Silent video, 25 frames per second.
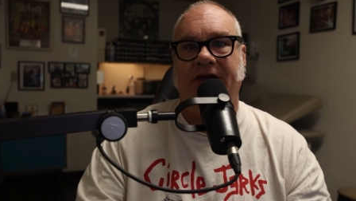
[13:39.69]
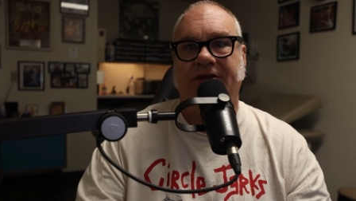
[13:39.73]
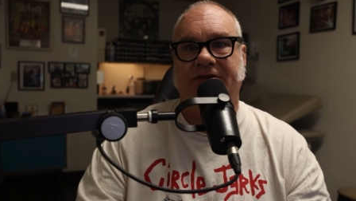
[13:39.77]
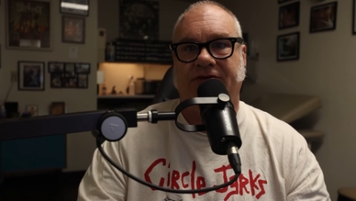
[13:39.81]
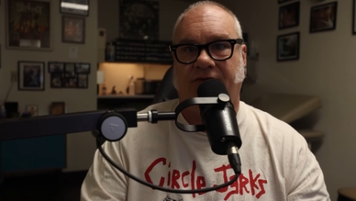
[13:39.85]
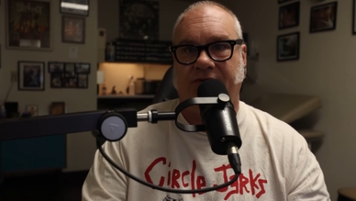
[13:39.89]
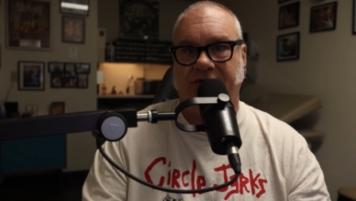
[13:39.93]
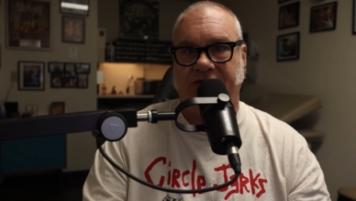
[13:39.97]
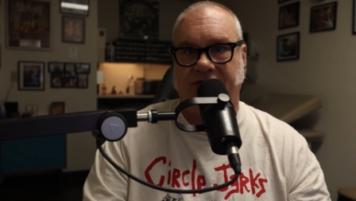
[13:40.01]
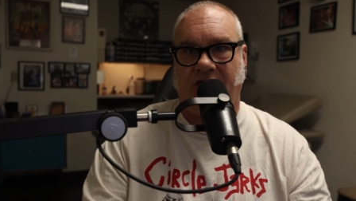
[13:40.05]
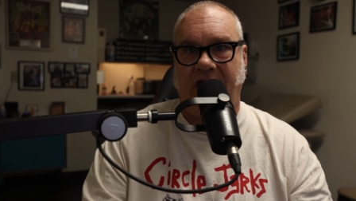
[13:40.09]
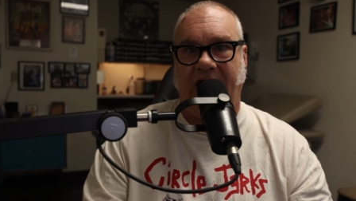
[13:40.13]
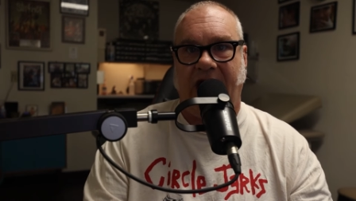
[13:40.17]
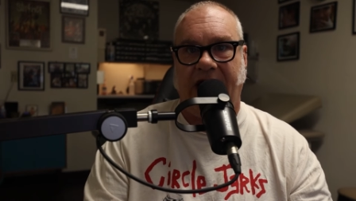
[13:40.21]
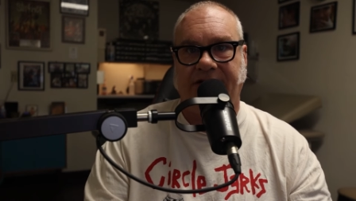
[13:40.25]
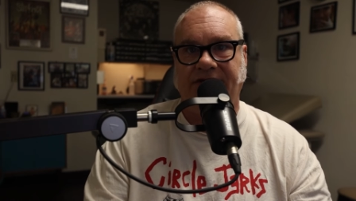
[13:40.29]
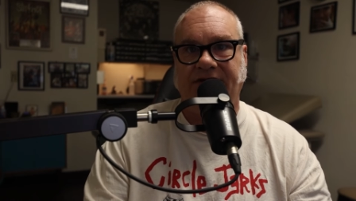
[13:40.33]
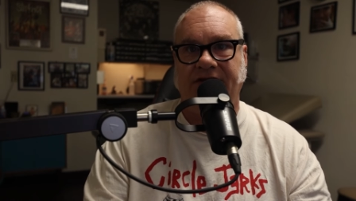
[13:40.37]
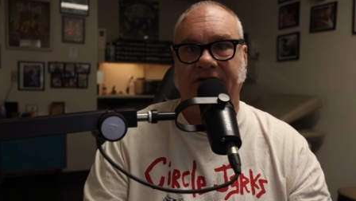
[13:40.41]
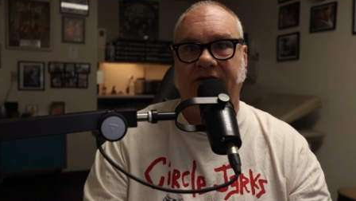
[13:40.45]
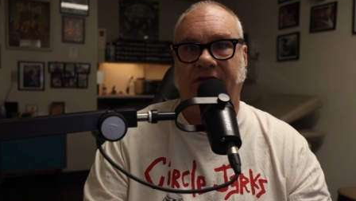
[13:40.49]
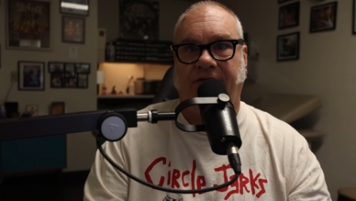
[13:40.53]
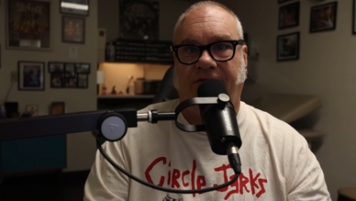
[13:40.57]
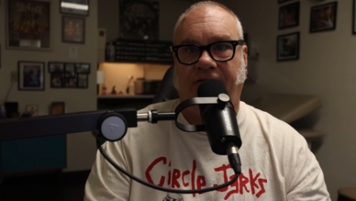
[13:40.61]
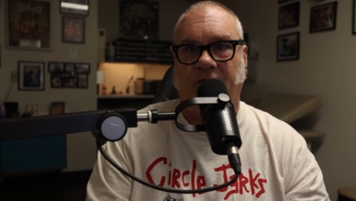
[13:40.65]
it's
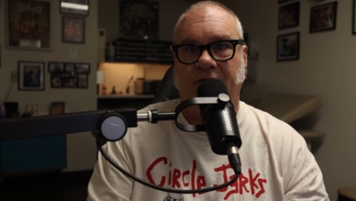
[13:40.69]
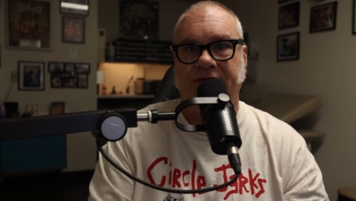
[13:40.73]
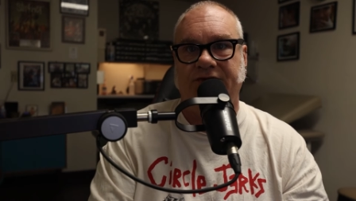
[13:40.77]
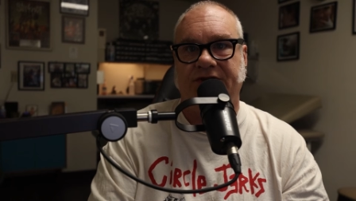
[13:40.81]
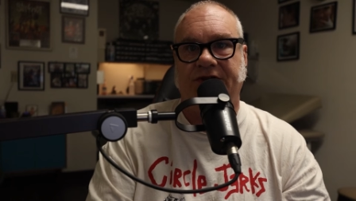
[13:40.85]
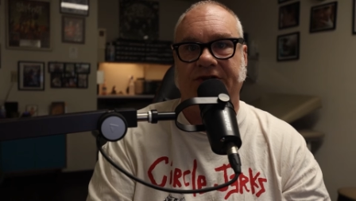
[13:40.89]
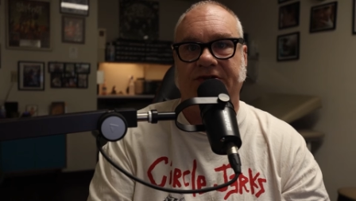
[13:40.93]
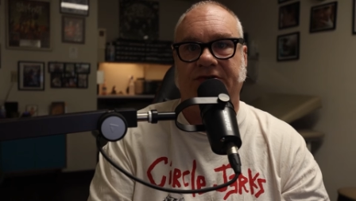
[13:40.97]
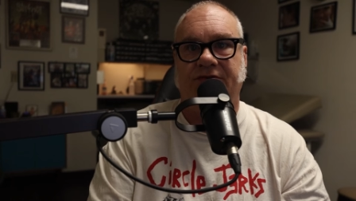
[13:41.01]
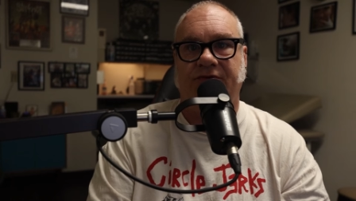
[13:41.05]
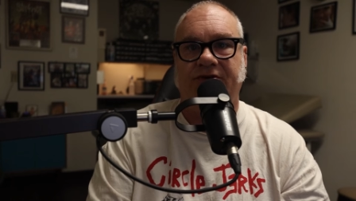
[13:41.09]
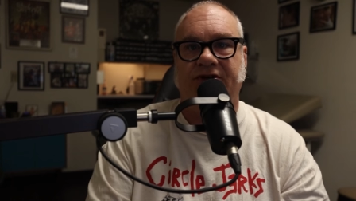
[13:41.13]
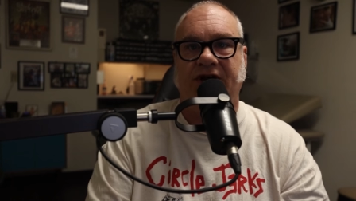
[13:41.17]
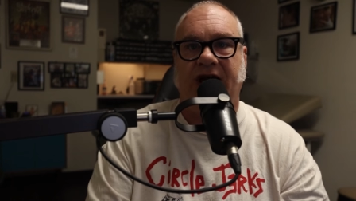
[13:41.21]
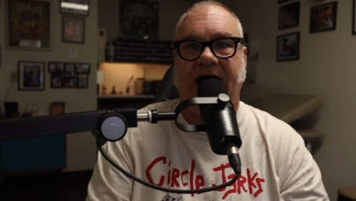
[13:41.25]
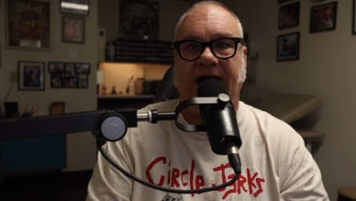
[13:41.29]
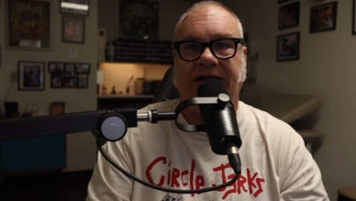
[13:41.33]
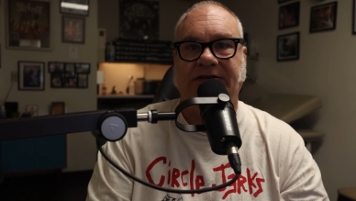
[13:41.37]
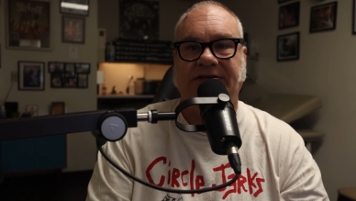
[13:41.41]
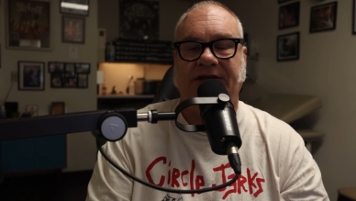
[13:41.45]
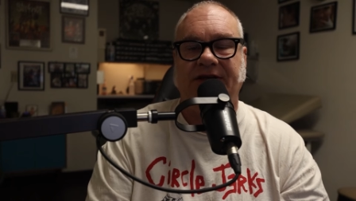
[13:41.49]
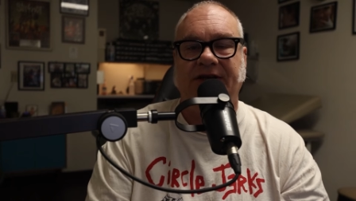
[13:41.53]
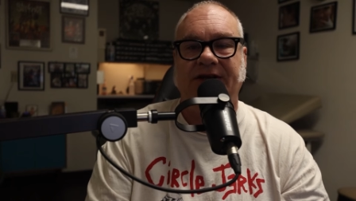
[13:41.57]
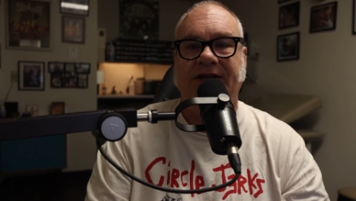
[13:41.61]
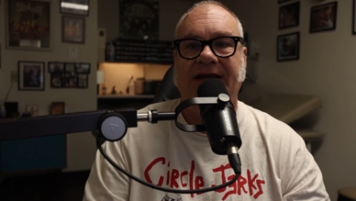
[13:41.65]
retracted, the foreskin's
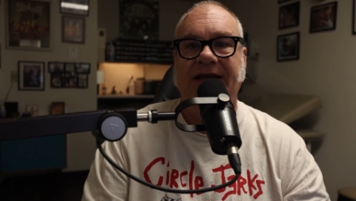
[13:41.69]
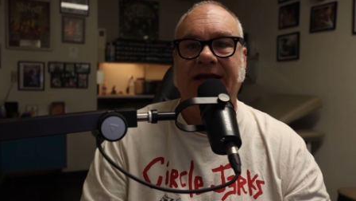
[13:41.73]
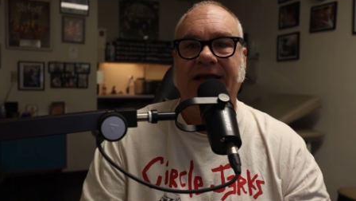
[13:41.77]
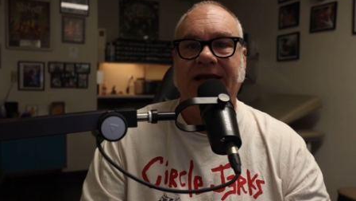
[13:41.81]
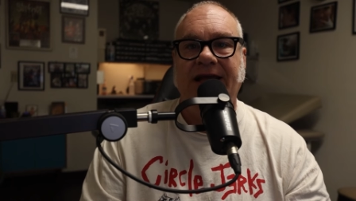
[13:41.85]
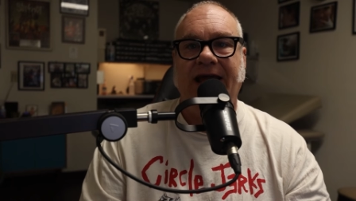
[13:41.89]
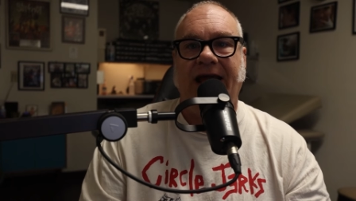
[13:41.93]
retracted,